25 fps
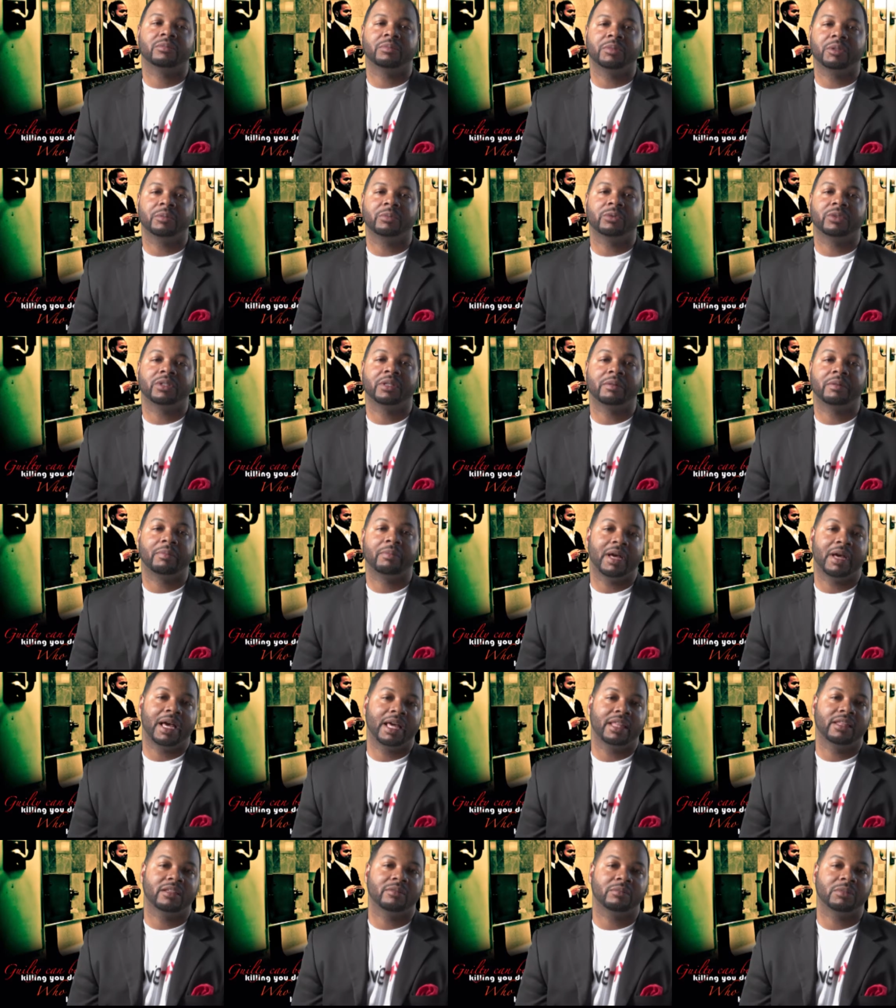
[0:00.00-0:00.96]
people that
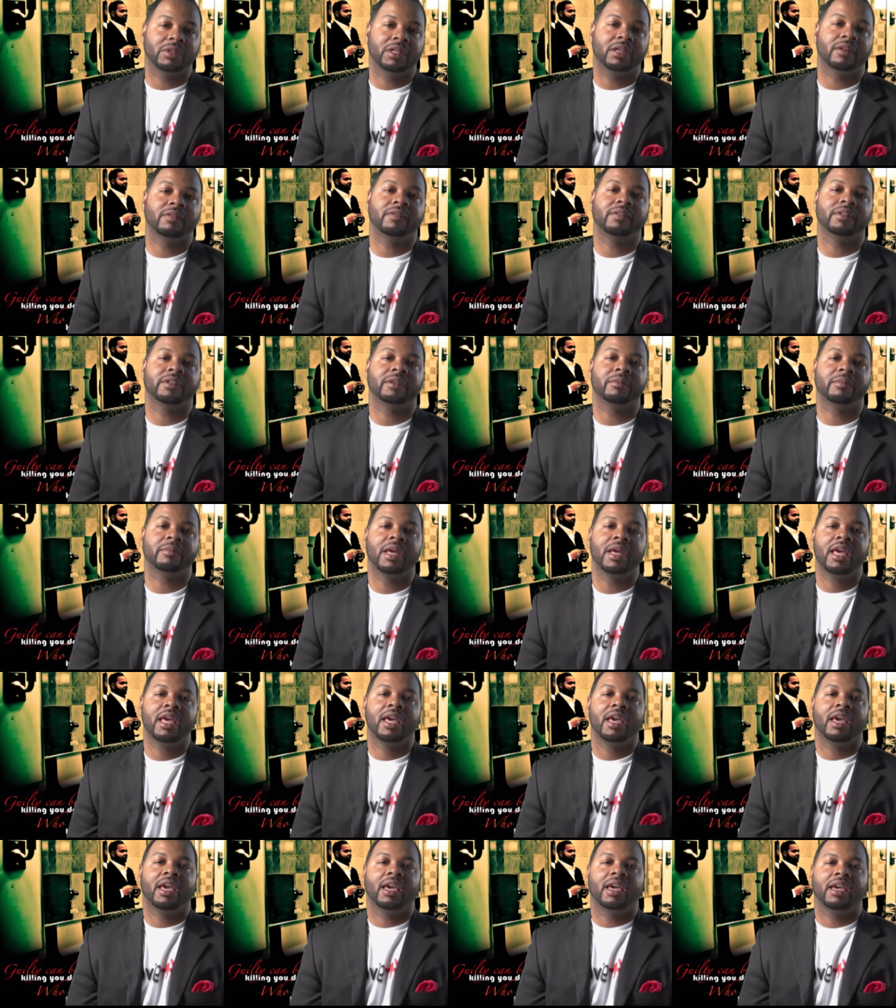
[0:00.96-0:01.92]
buy them, love them,
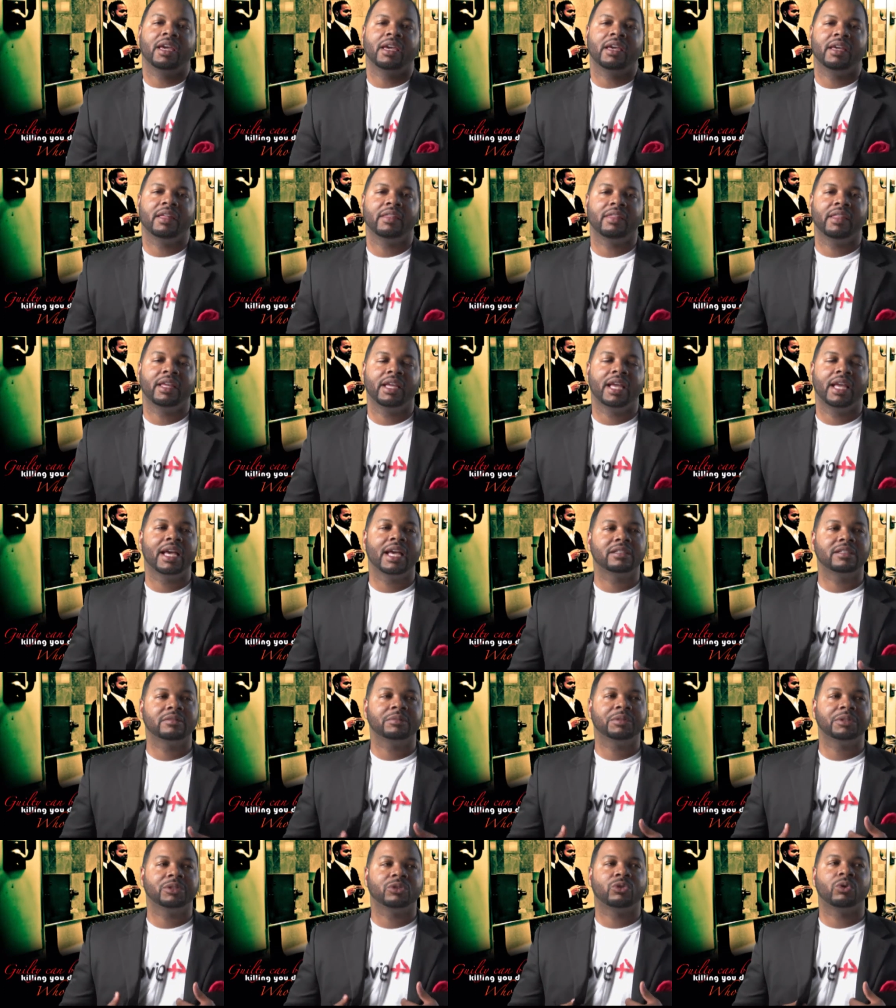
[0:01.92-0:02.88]
and they
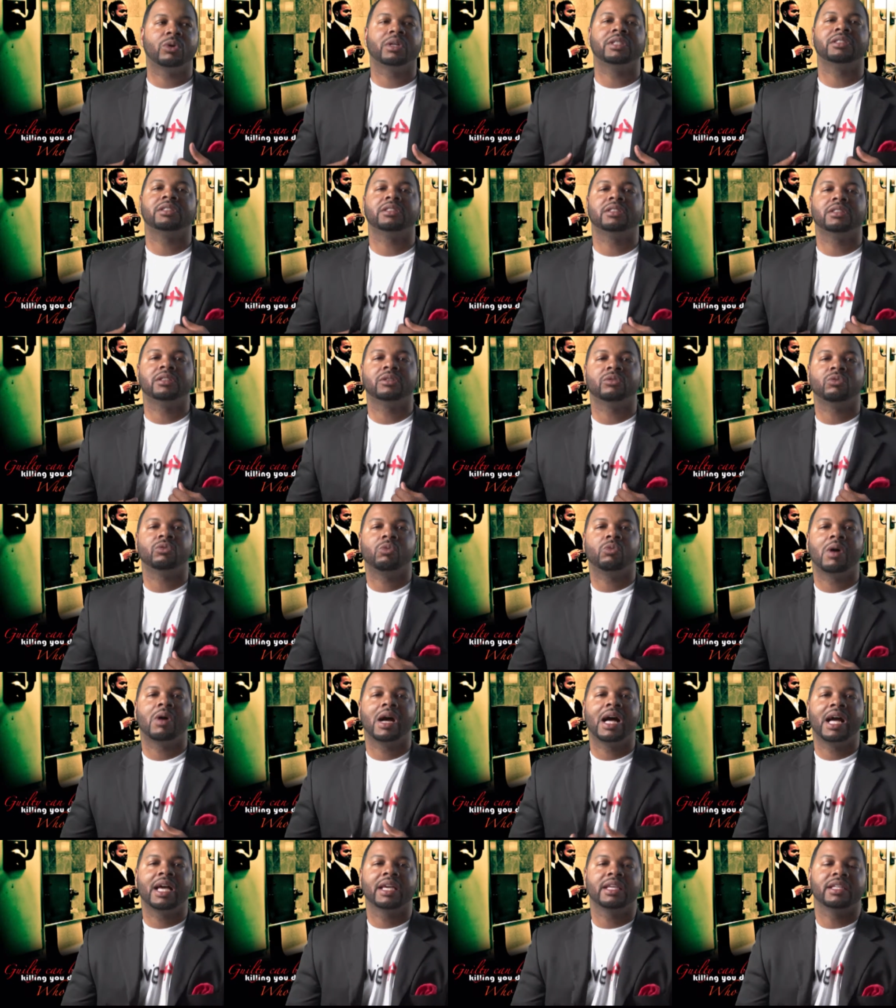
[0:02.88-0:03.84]
asked me the question,
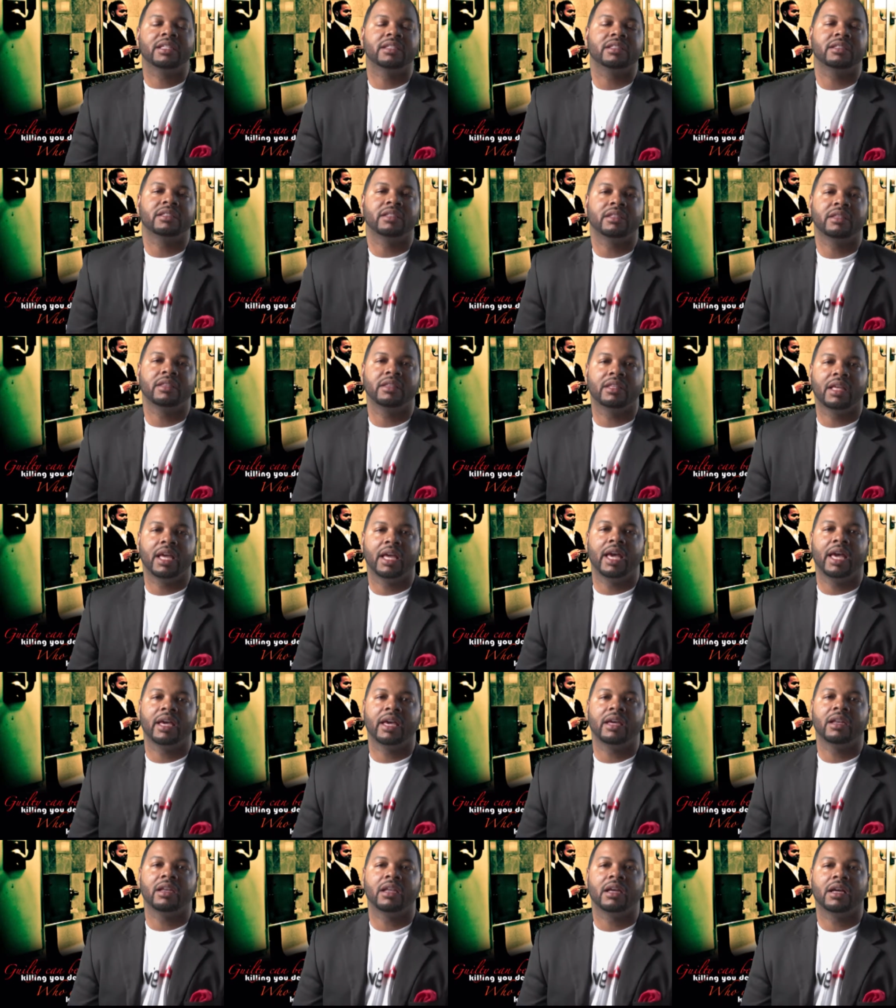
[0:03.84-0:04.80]
why is it
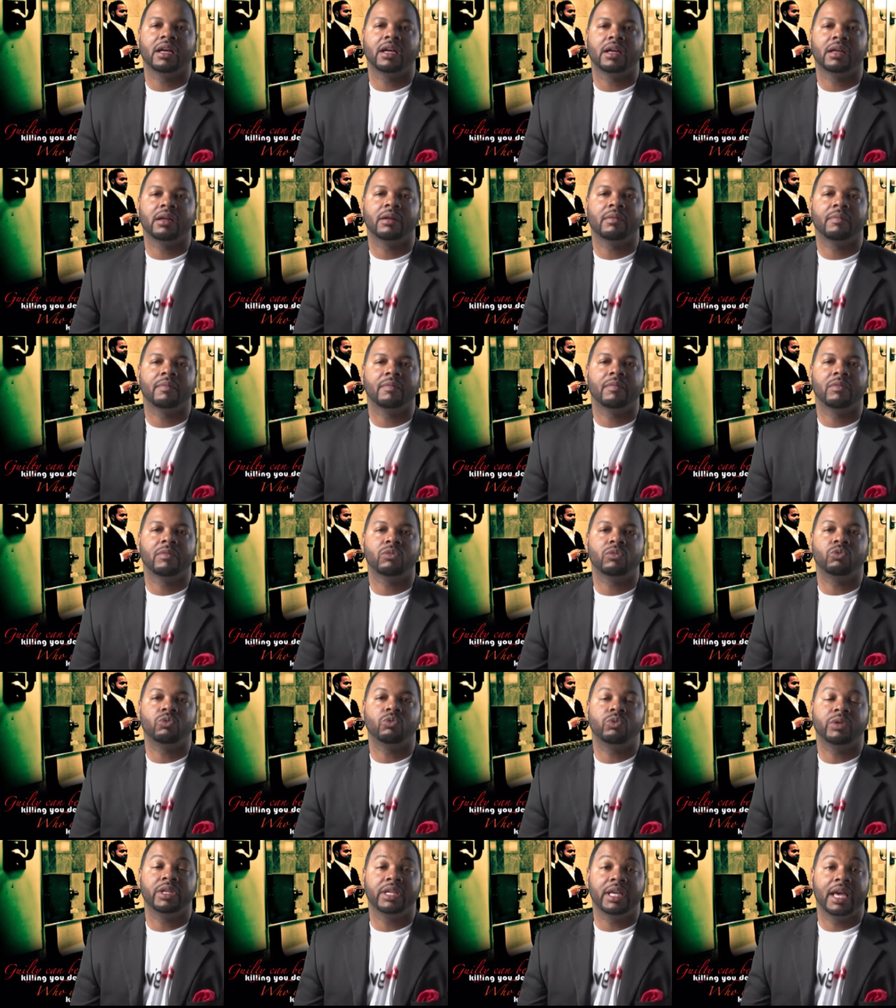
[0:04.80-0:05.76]
that um,
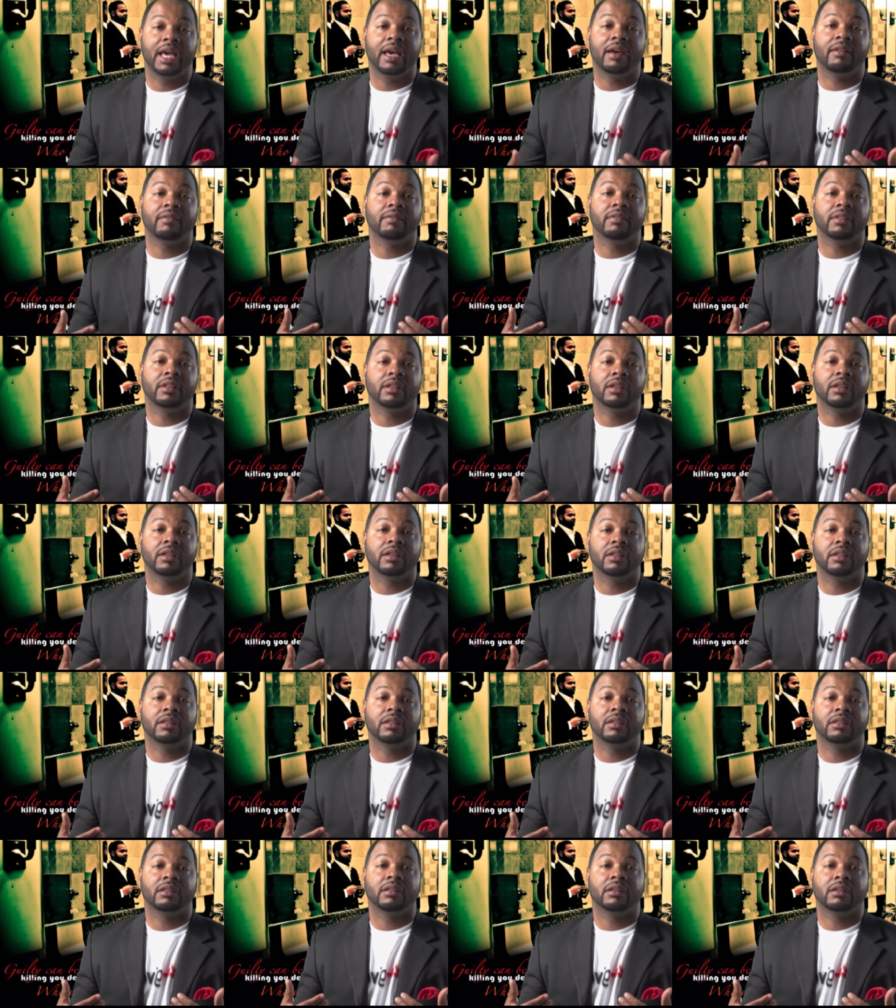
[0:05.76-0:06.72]
we have
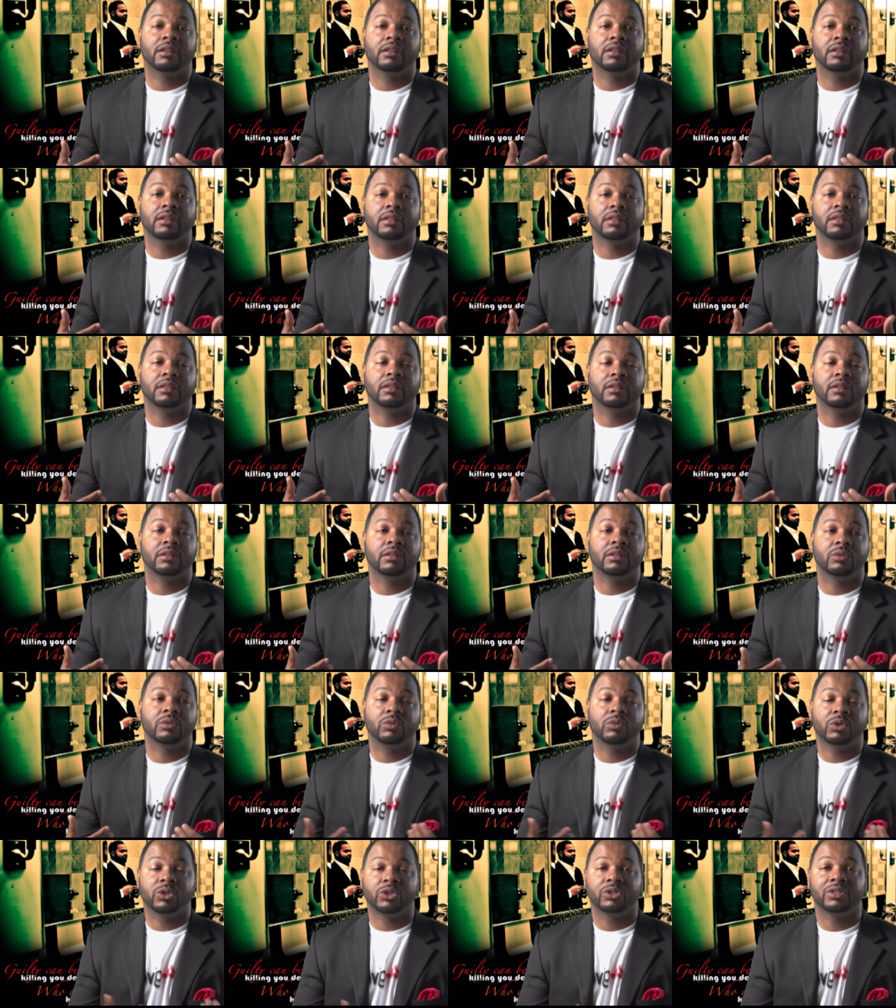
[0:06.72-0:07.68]
the, the, the,
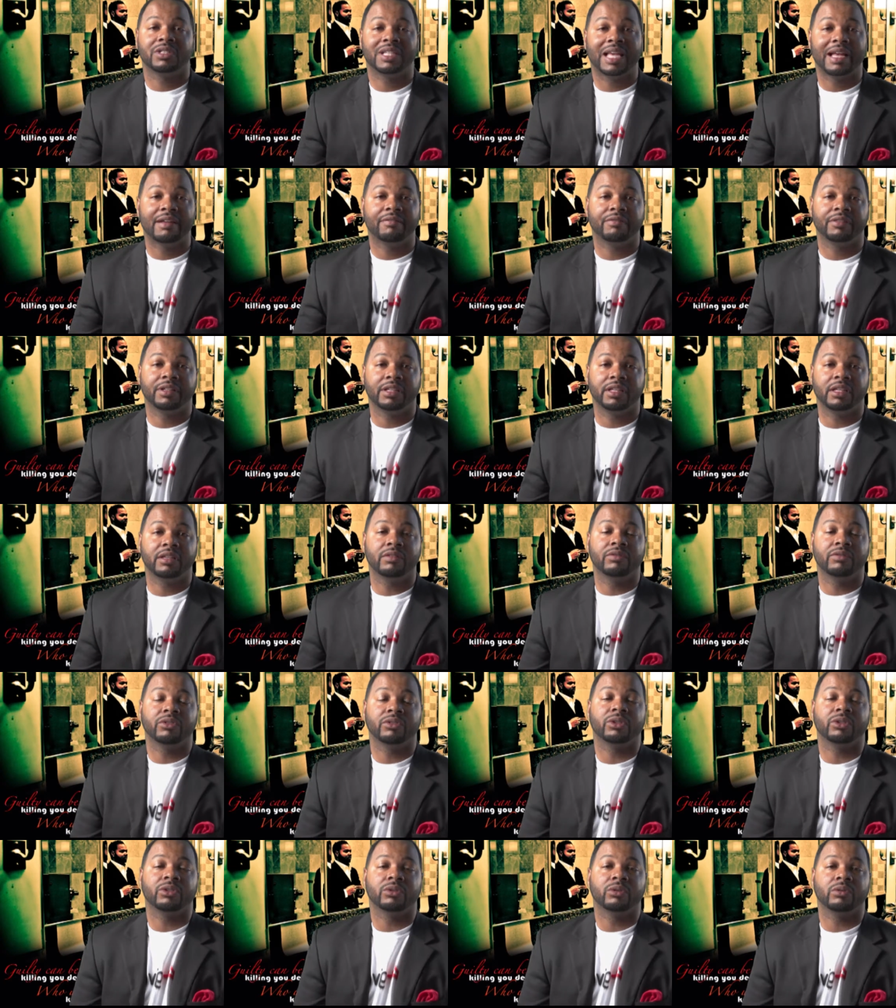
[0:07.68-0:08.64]
the words I
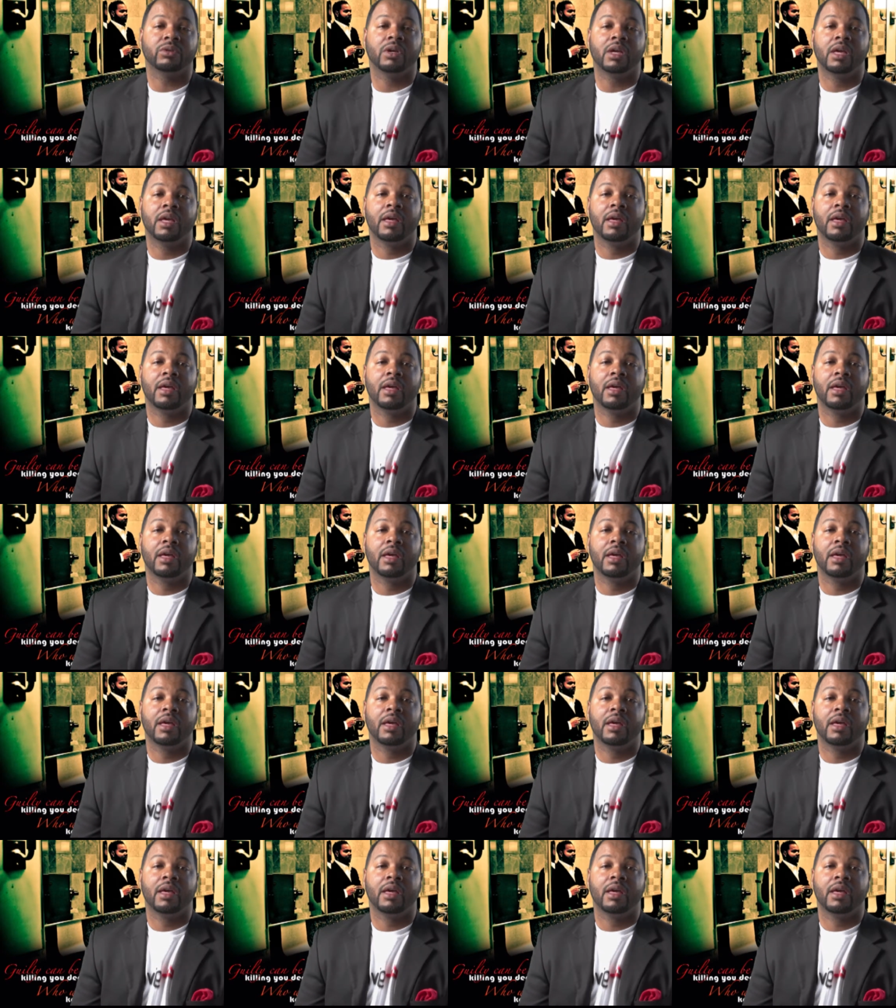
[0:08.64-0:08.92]
Forgive You